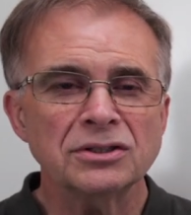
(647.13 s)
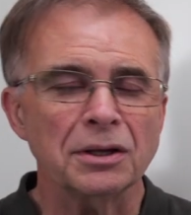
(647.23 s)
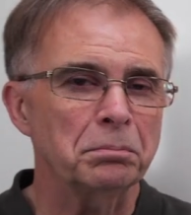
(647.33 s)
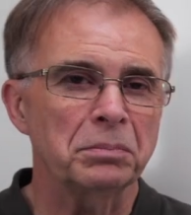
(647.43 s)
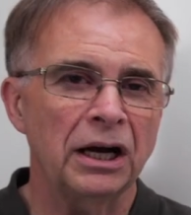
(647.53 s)

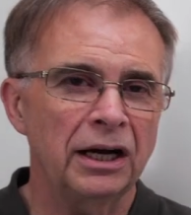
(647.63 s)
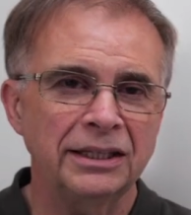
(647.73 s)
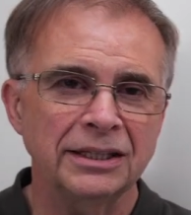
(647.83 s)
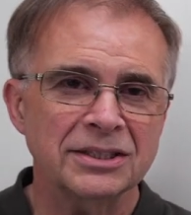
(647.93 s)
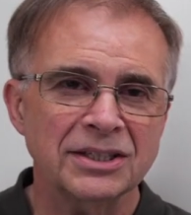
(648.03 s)
some
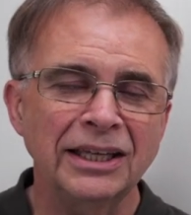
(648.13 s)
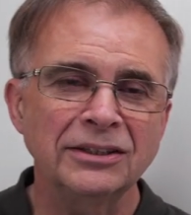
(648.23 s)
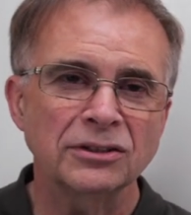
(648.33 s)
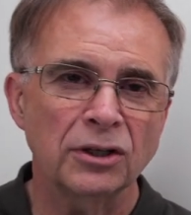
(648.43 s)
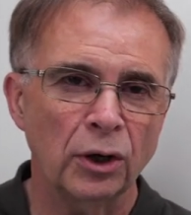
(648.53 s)
behind the
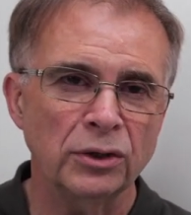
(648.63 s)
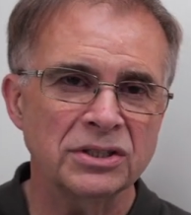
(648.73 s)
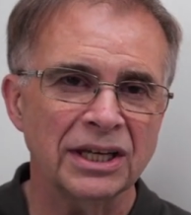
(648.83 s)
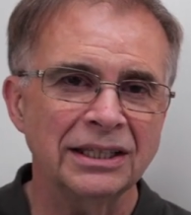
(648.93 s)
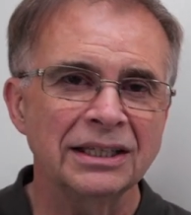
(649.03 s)
scenes
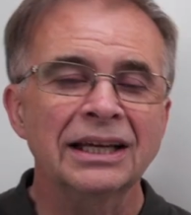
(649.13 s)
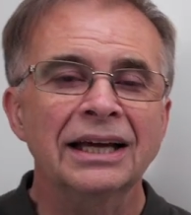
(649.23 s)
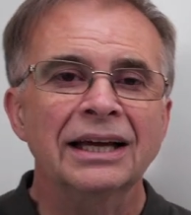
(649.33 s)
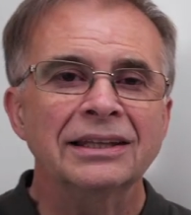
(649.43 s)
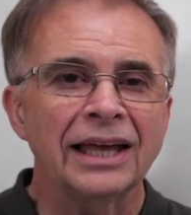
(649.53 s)
content,
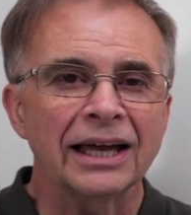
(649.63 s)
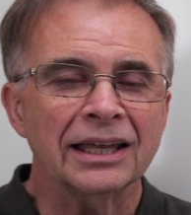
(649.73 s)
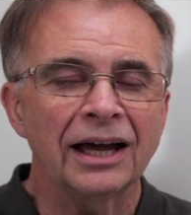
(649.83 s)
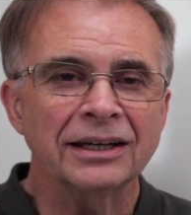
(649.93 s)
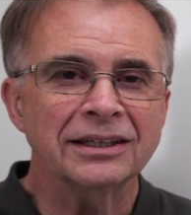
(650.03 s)
that
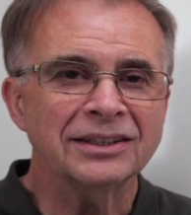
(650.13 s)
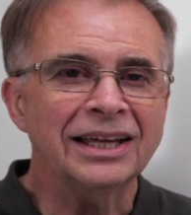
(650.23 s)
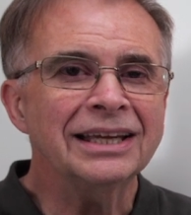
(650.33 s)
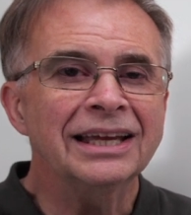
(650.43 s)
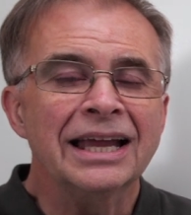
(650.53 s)
kind of
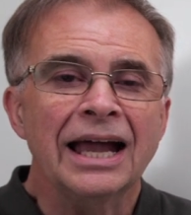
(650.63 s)
thing.